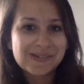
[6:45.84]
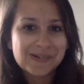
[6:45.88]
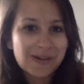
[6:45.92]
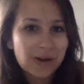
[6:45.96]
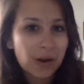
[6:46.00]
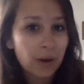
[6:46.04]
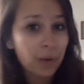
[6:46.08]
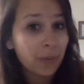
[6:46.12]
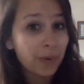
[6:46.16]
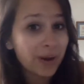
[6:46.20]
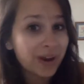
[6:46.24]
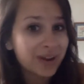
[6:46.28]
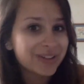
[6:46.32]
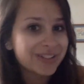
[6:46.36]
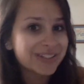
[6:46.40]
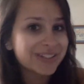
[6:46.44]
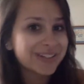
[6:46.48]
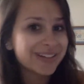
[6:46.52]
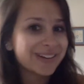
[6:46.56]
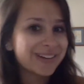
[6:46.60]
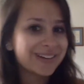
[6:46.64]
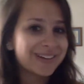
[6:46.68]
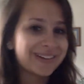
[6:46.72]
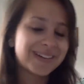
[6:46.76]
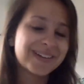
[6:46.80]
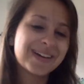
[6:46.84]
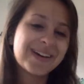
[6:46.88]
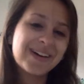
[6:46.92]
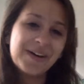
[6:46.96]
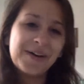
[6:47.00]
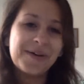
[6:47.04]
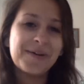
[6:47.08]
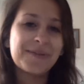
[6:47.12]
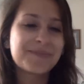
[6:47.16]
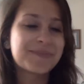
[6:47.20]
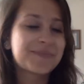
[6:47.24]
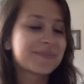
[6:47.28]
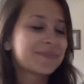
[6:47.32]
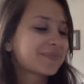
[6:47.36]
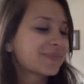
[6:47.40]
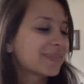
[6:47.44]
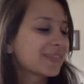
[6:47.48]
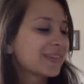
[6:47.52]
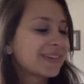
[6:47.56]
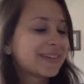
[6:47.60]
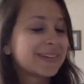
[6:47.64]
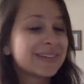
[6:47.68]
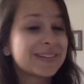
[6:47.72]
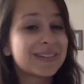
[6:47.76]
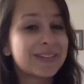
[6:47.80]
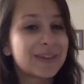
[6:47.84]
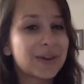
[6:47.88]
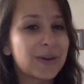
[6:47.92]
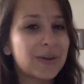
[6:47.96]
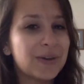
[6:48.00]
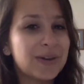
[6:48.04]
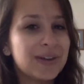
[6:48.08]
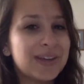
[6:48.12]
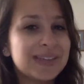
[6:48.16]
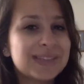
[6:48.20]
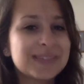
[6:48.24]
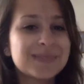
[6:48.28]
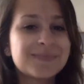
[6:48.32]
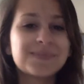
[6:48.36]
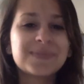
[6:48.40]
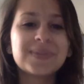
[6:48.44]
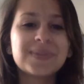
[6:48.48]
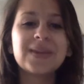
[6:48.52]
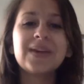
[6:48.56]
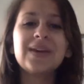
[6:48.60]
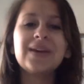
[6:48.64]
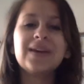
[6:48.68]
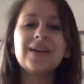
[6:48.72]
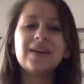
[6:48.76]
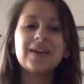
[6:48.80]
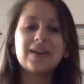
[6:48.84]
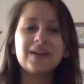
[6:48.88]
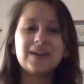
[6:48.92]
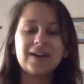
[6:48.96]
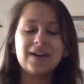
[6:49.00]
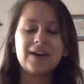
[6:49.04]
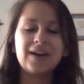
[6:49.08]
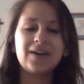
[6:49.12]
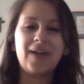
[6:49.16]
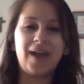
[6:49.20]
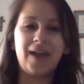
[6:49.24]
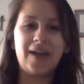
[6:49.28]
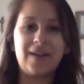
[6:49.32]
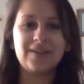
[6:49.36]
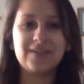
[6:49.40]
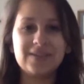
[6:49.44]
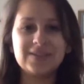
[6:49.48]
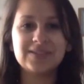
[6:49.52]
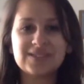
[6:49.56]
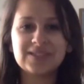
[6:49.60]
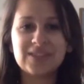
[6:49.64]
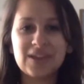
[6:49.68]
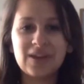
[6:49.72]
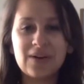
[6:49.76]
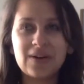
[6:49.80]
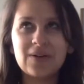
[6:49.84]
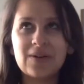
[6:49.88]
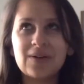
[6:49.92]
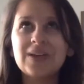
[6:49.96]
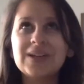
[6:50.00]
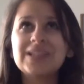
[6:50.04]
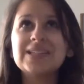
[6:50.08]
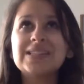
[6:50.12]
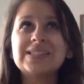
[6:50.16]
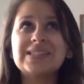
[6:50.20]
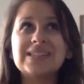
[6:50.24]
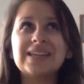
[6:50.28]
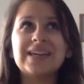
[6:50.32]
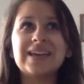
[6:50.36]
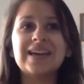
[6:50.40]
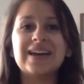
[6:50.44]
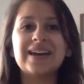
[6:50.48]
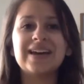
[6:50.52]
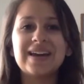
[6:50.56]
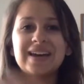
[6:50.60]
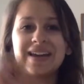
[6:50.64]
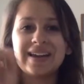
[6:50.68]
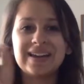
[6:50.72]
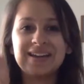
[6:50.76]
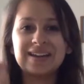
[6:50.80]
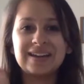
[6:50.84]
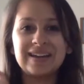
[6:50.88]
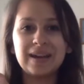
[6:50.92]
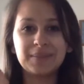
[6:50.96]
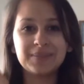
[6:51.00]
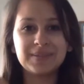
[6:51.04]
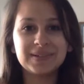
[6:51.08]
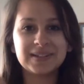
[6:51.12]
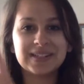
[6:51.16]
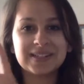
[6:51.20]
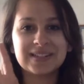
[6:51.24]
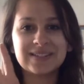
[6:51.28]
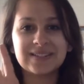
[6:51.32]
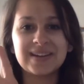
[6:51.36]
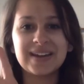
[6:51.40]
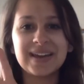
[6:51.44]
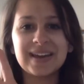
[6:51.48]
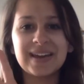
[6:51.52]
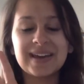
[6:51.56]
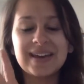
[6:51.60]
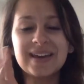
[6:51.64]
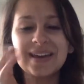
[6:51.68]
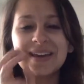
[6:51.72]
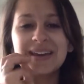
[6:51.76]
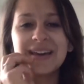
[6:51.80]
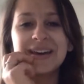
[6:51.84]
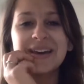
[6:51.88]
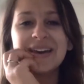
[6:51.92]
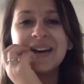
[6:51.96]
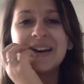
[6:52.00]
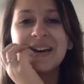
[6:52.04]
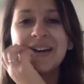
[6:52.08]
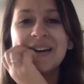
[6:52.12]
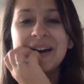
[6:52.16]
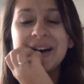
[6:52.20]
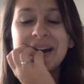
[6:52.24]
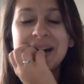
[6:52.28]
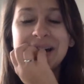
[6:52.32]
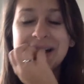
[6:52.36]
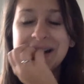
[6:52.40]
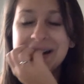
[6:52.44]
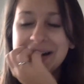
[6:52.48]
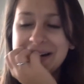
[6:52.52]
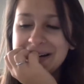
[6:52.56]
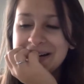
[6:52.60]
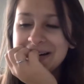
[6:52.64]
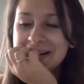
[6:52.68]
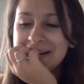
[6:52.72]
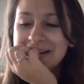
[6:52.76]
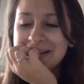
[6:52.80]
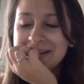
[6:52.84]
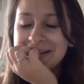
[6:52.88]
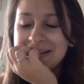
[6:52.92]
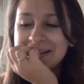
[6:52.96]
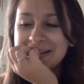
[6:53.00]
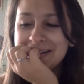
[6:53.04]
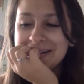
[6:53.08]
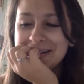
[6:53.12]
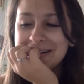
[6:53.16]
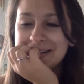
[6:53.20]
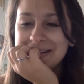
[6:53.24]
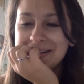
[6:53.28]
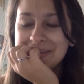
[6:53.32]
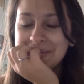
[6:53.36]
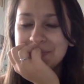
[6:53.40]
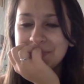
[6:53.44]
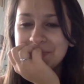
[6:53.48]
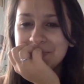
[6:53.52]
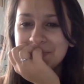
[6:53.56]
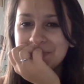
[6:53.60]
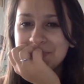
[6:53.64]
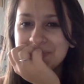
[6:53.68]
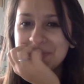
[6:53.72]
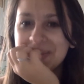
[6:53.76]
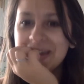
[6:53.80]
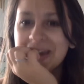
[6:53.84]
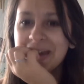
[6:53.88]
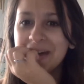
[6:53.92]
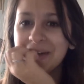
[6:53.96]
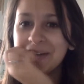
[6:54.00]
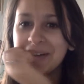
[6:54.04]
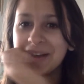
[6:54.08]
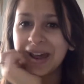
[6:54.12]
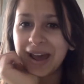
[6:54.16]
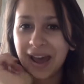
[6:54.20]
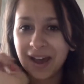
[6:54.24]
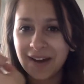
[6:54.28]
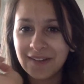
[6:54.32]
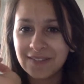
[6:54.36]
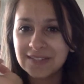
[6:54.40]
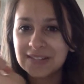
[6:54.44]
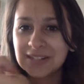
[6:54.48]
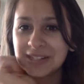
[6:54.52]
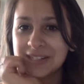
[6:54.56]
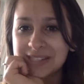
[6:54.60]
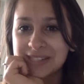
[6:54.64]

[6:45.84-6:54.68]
watch it. The Goonies. Okay, so let's see. Number 3. I would have to